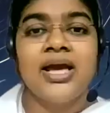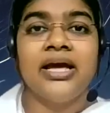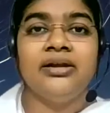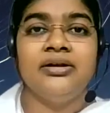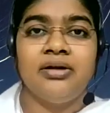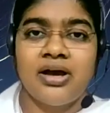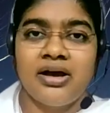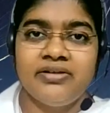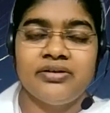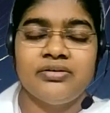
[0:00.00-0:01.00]
And
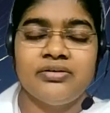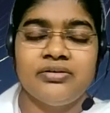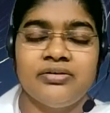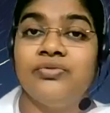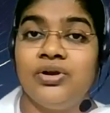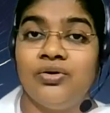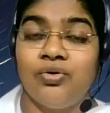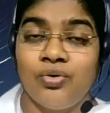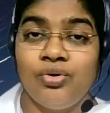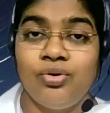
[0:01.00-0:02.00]
Ravan will
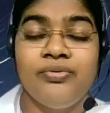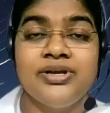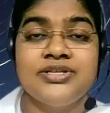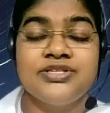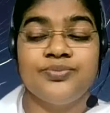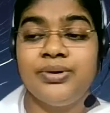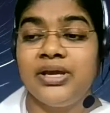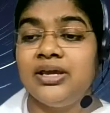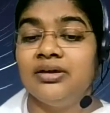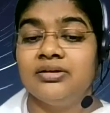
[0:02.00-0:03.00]
always
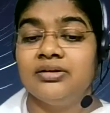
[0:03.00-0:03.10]
be